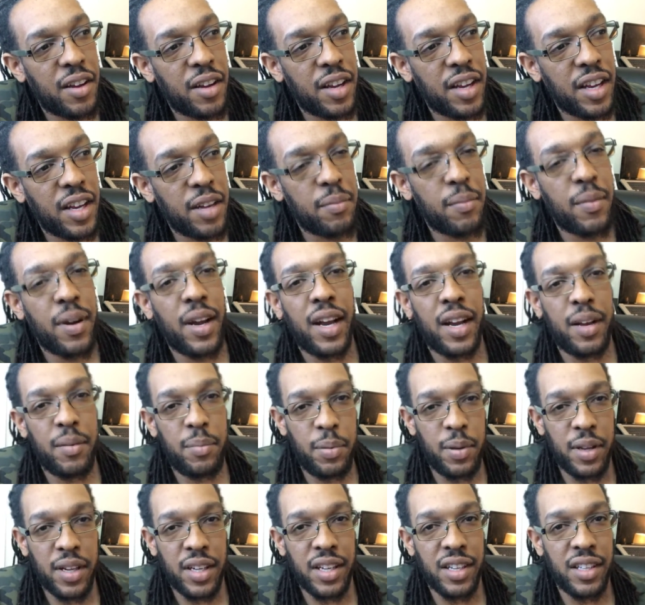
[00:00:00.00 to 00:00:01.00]
in my
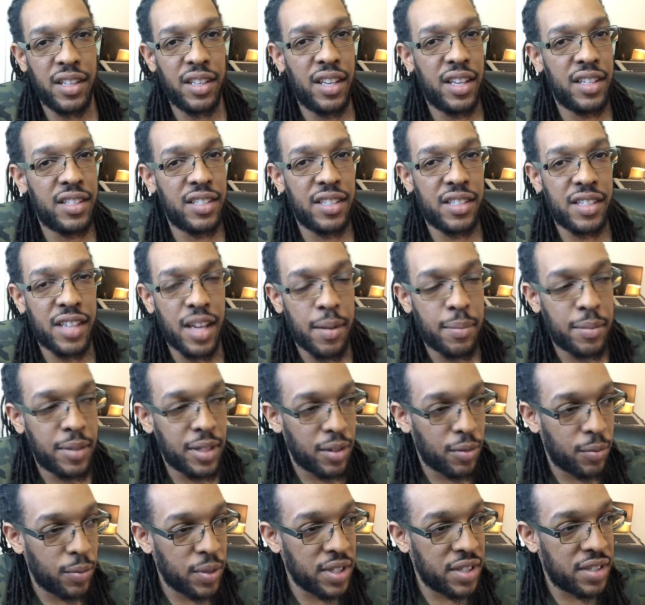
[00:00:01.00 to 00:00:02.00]
opinion, as a
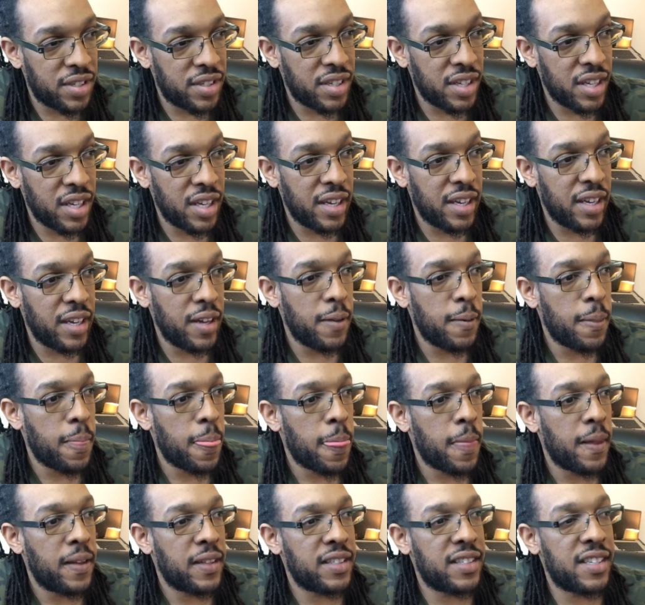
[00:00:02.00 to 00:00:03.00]
skeptic, we see
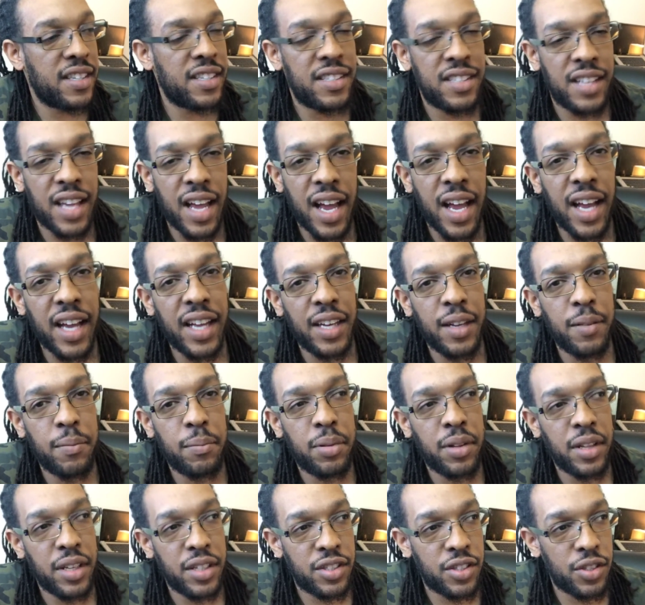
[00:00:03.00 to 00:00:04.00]
design in
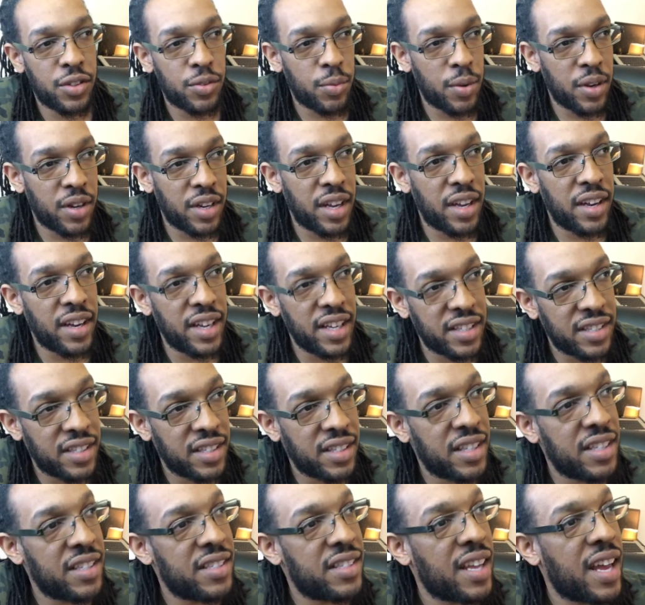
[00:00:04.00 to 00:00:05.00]
places where there isn't
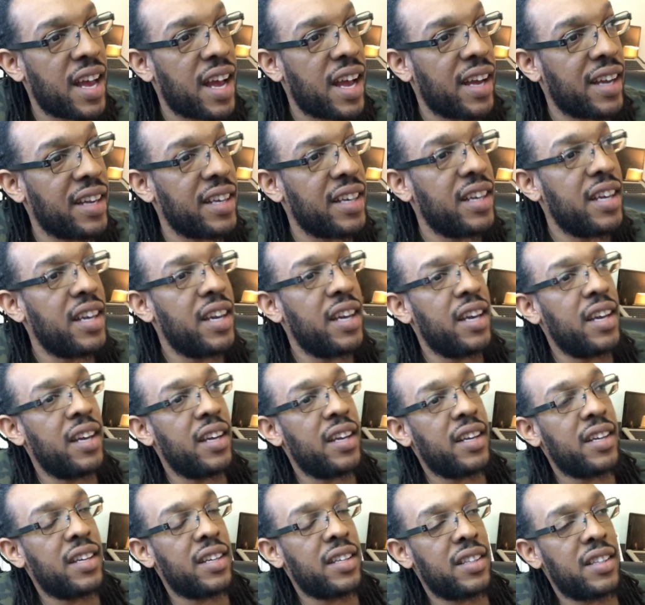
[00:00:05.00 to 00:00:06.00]
design.
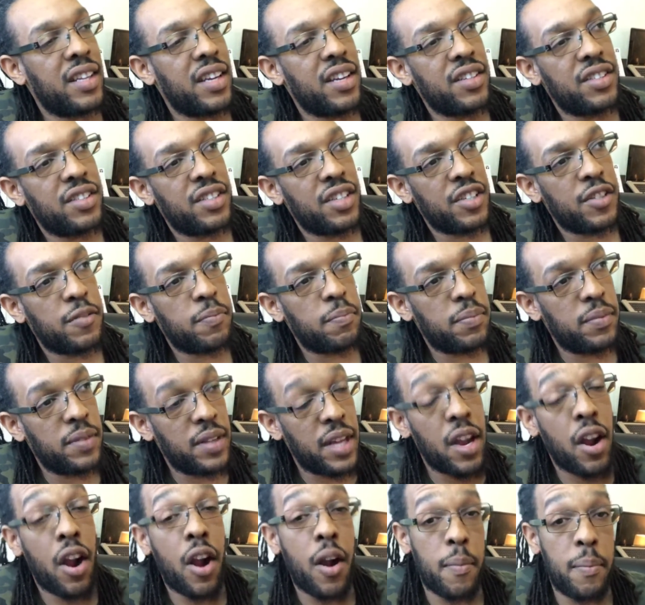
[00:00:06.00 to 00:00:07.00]

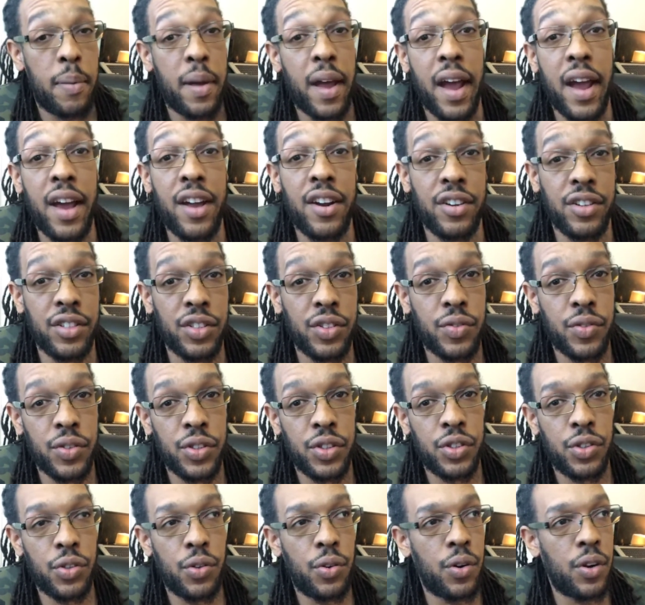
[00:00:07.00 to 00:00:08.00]
There are patterns for
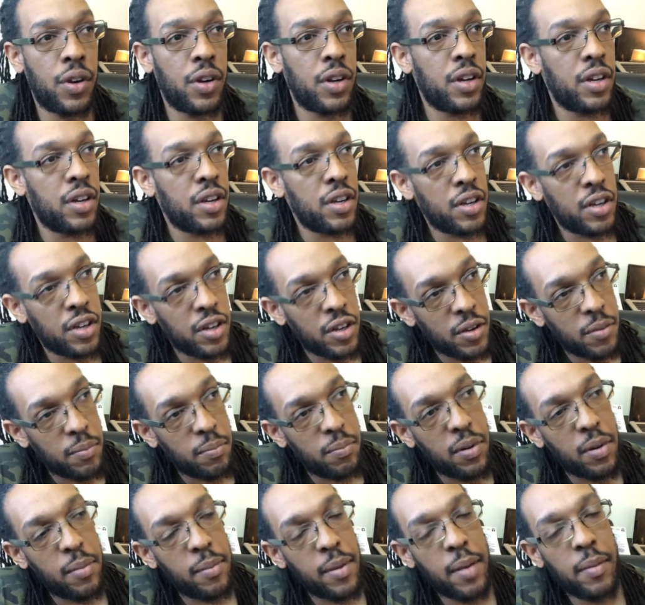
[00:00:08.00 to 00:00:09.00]
sure,
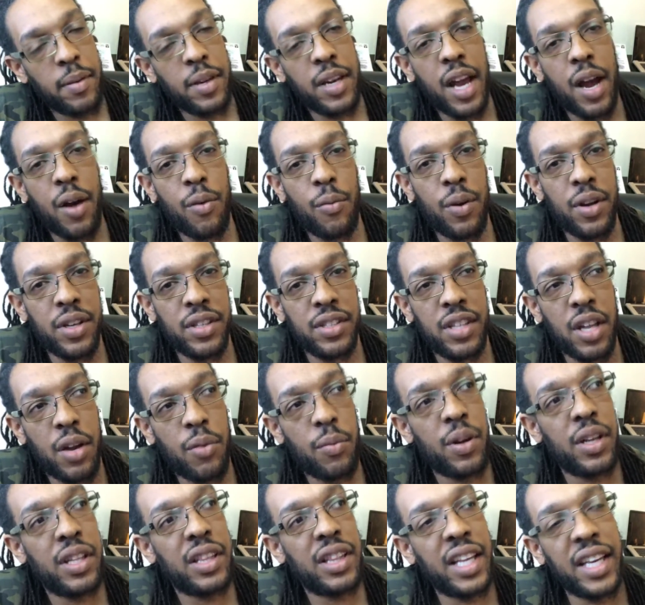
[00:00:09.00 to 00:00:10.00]
but maybe not ones that
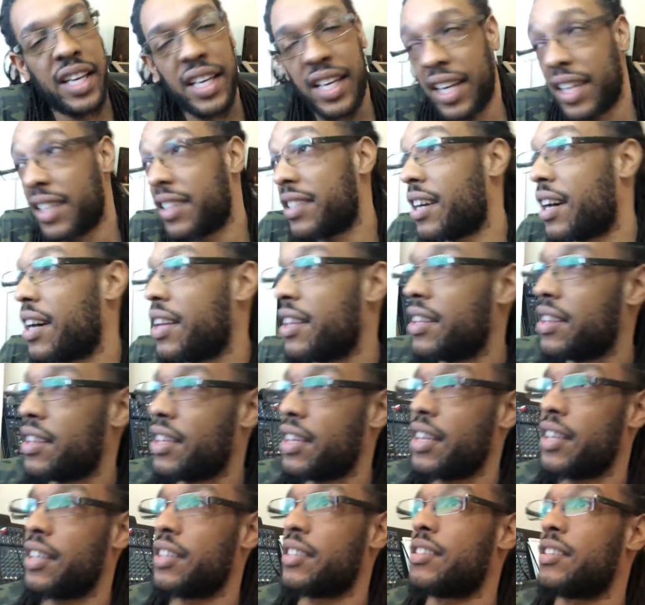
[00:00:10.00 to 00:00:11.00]
we're linking to other
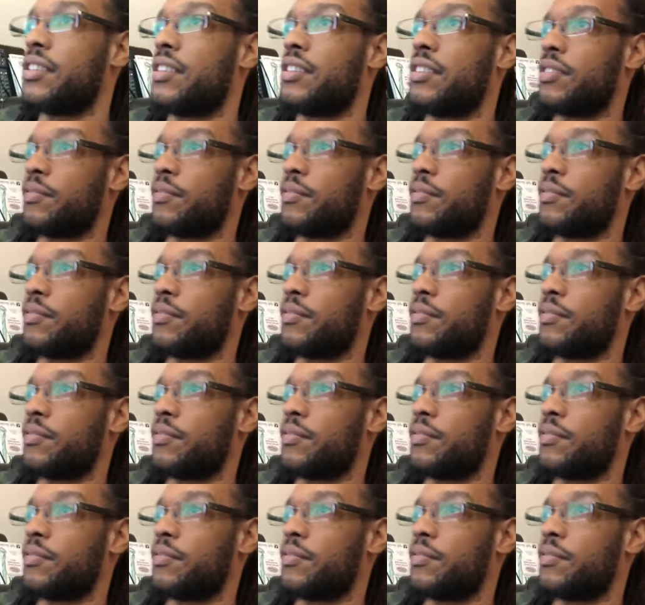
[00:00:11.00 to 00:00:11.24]
things.